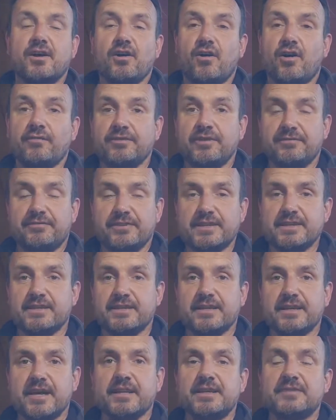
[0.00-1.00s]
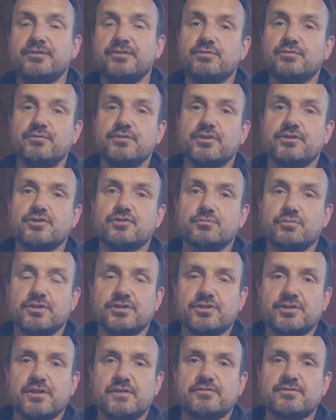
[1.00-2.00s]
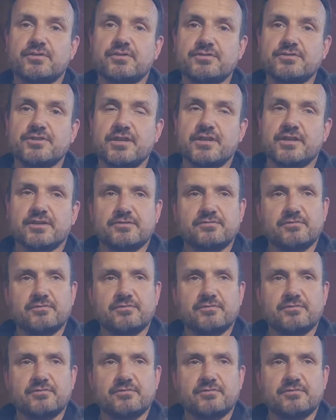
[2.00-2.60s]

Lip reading: of divinity, and if you do this, you will achieve certain cities,